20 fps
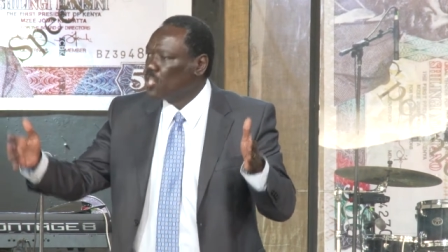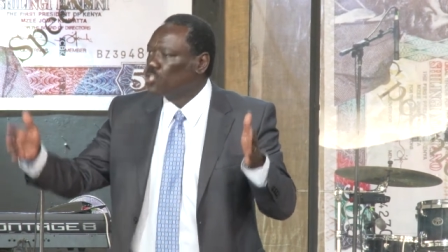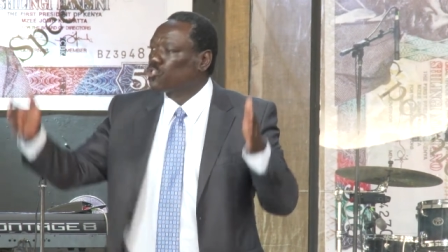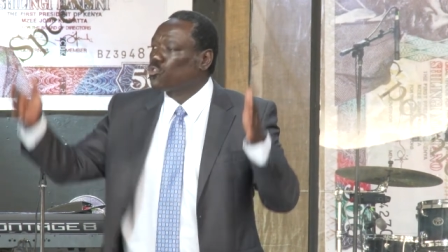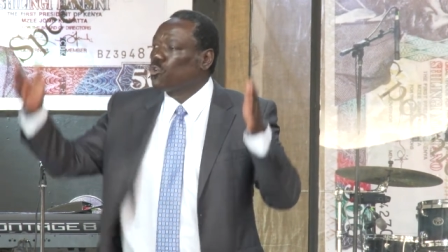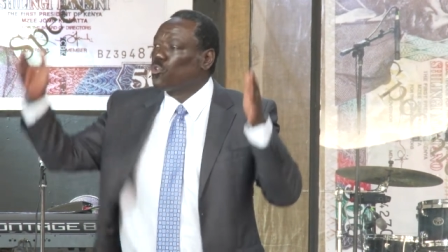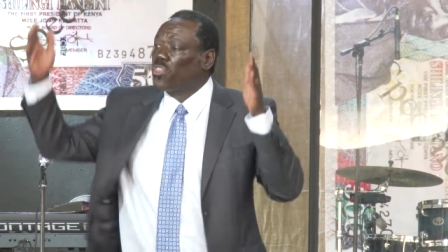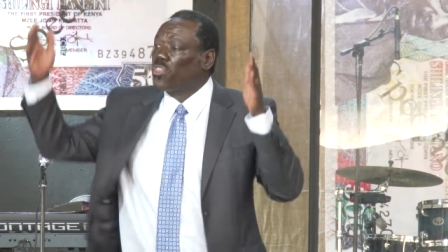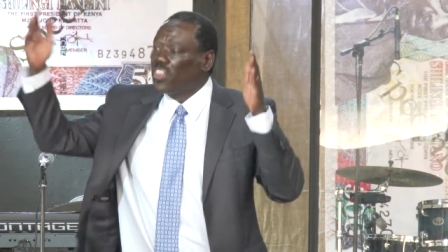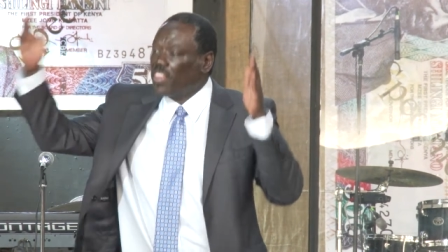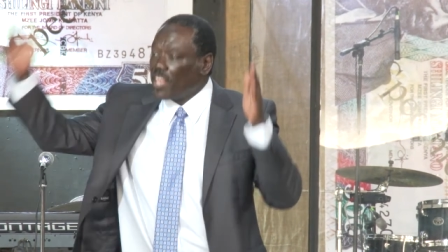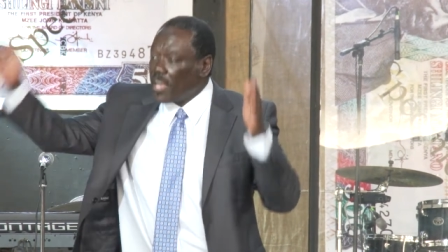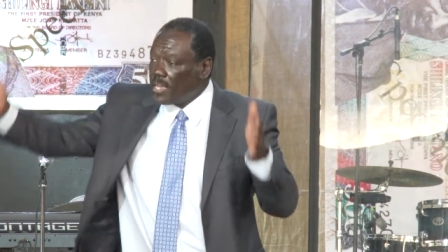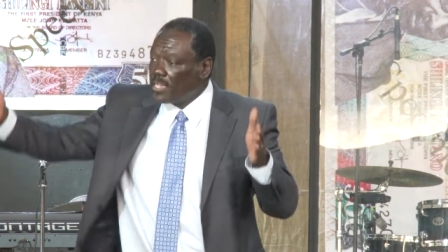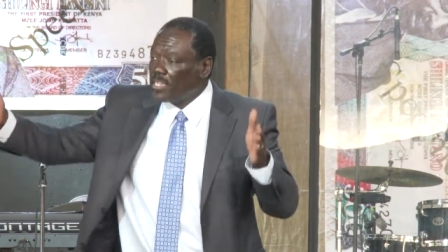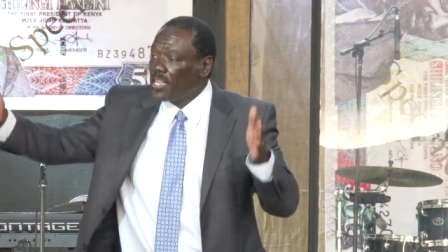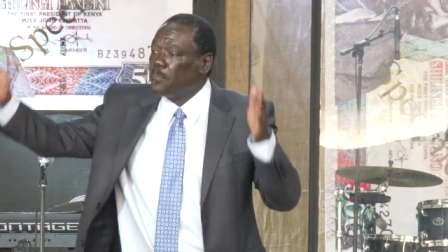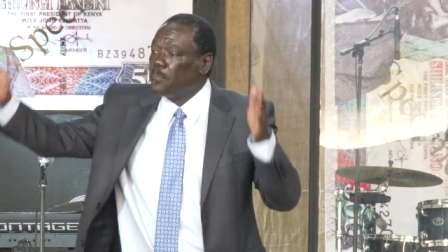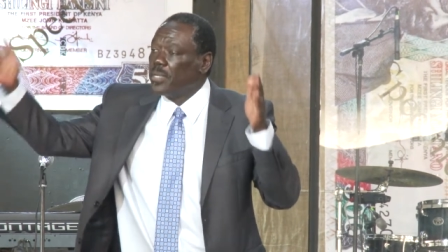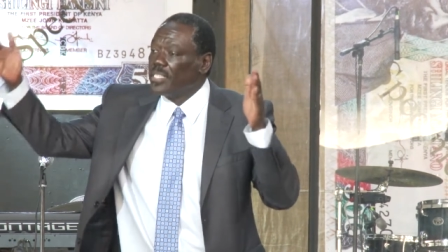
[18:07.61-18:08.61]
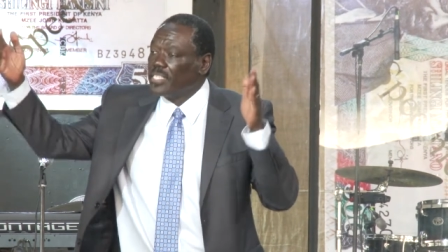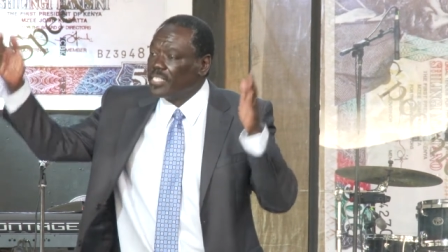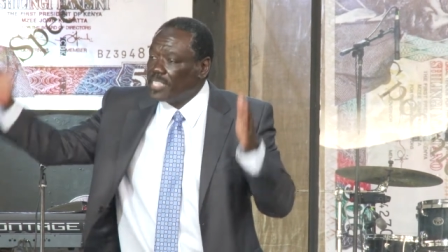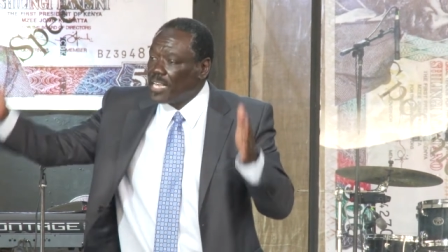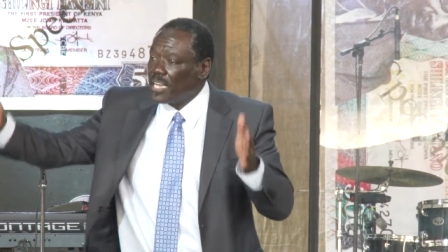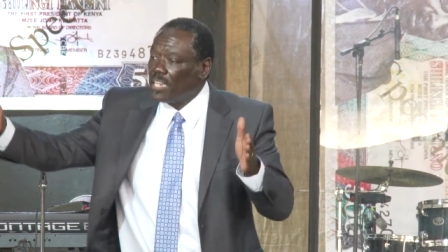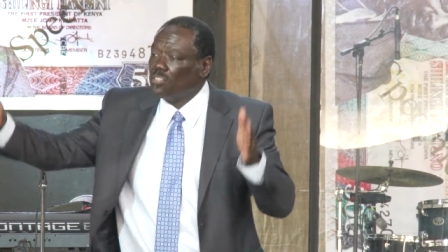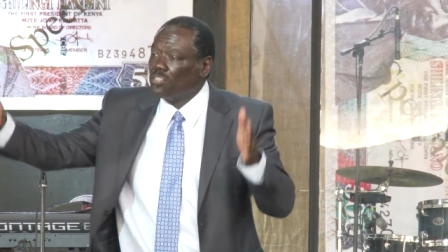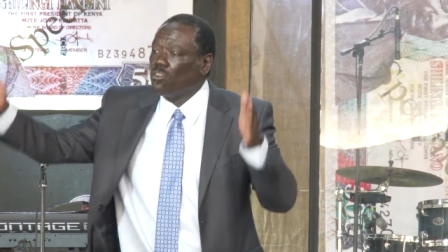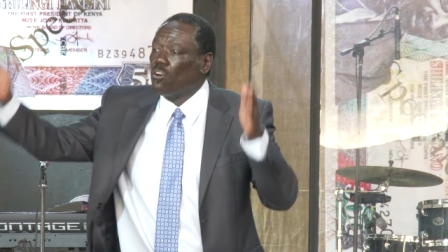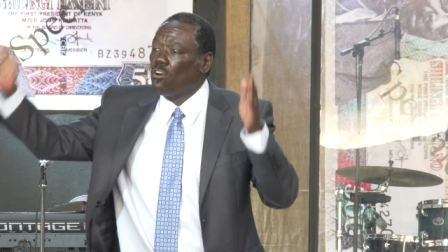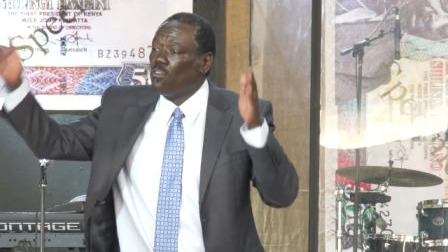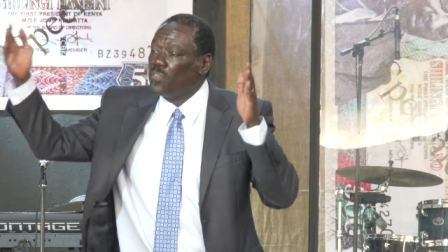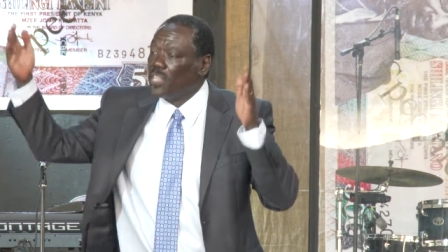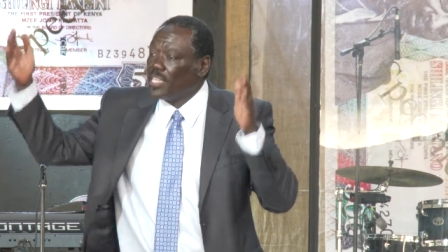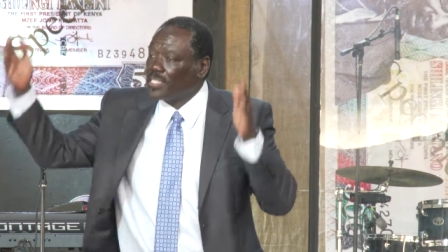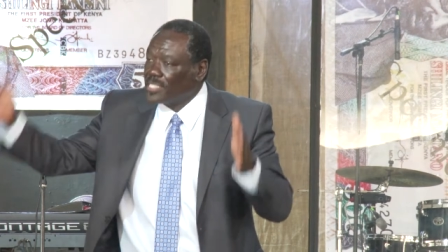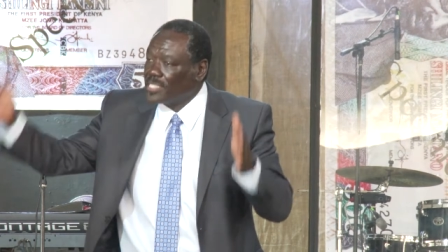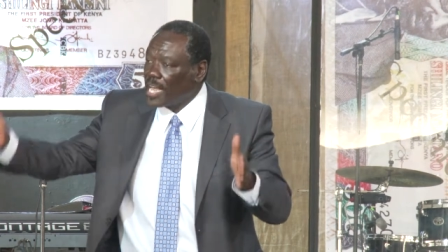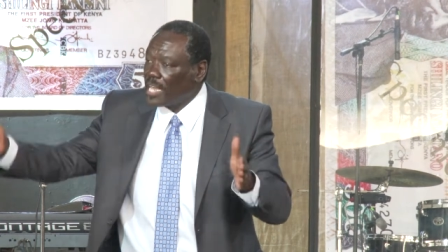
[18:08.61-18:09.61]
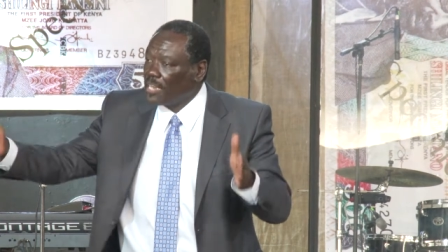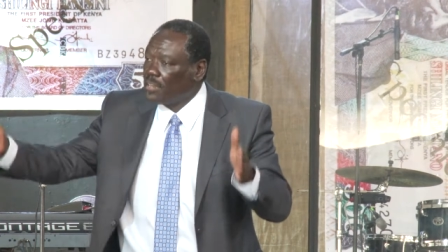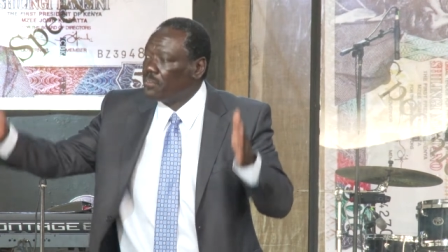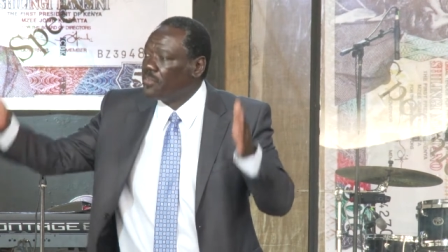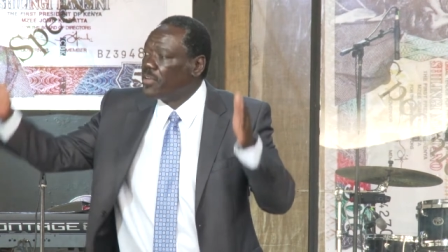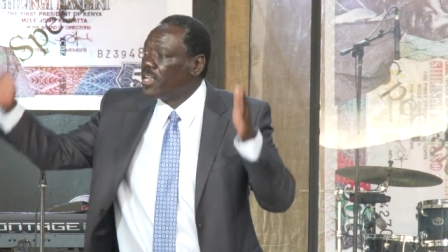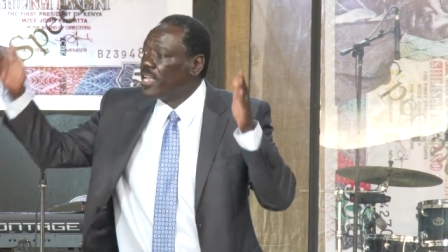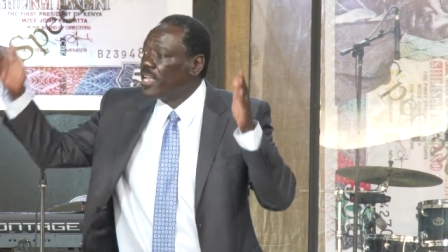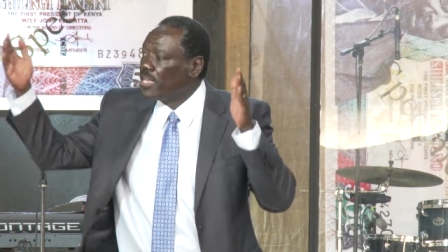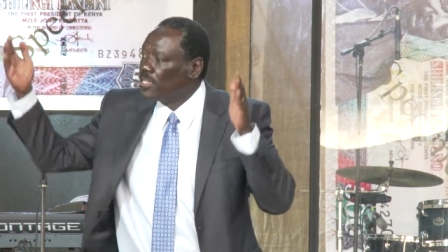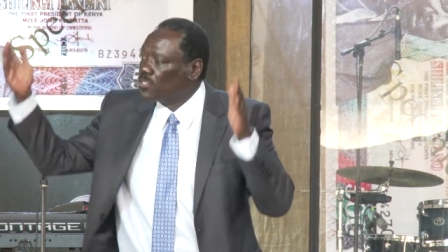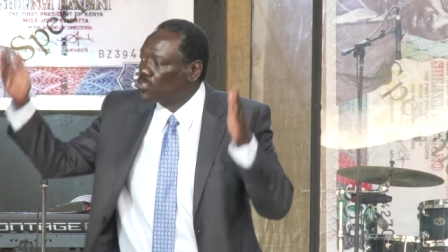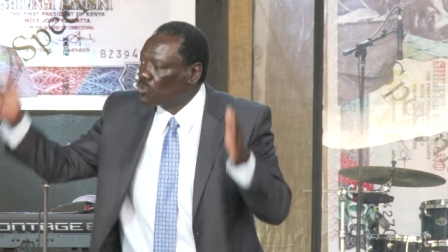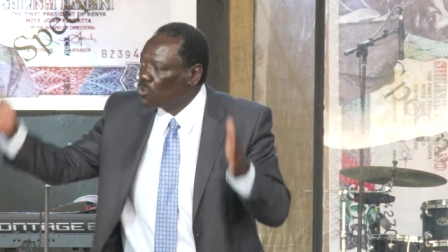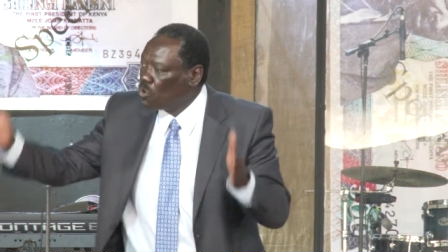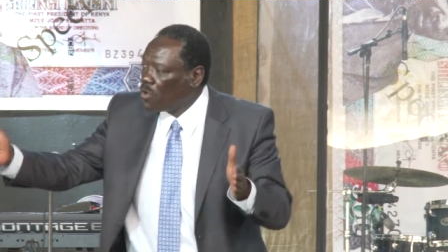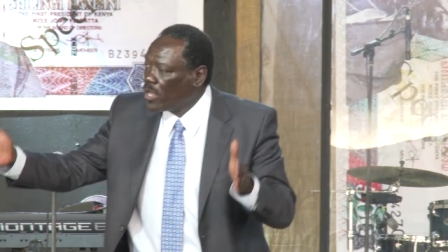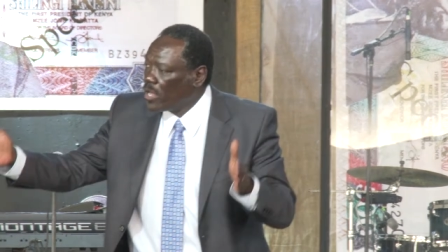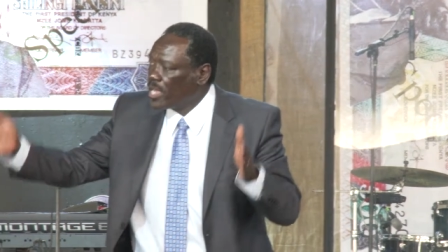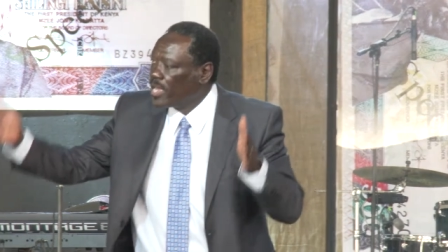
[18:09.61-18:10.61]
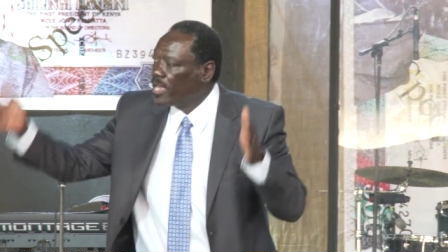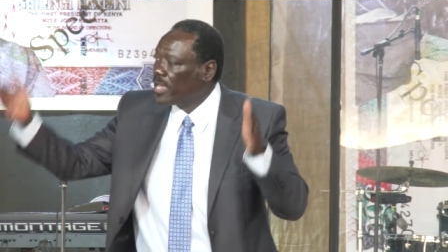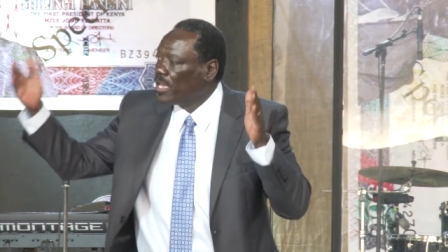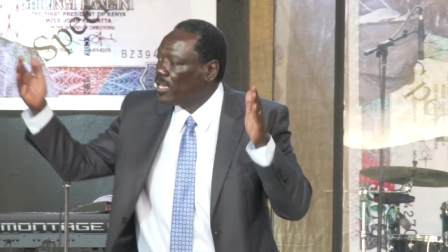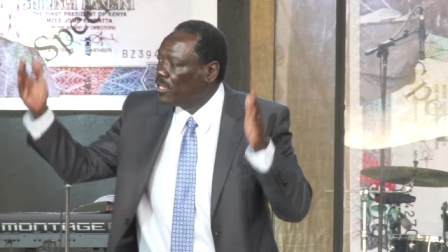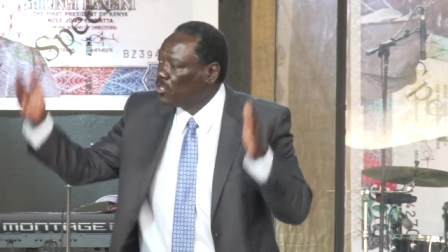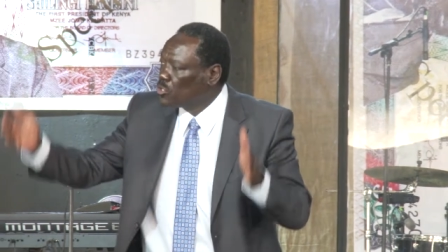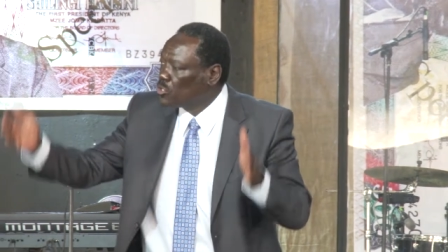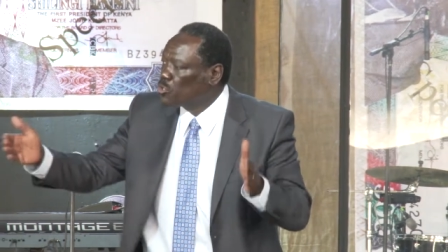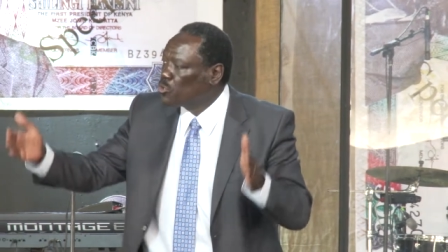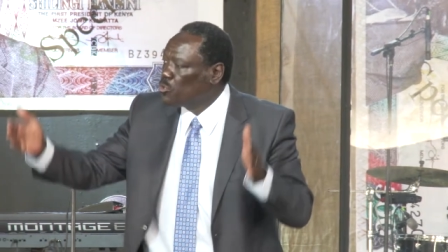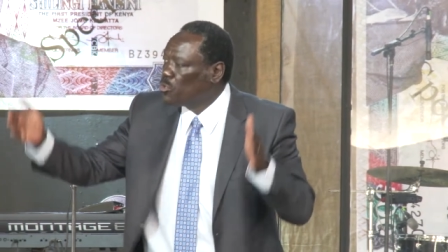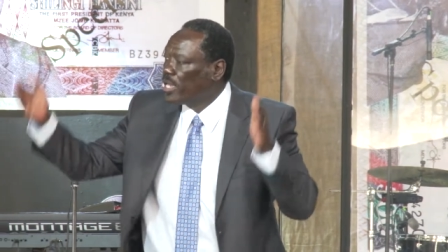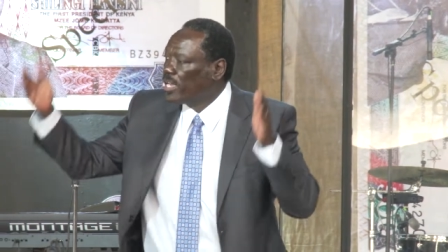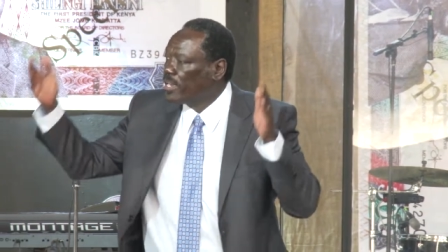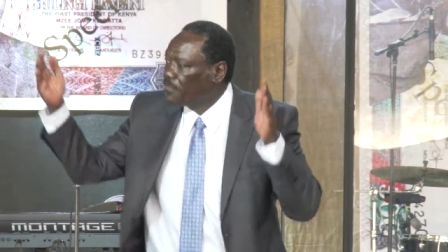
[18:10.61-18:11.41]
So 30% of your salary is going into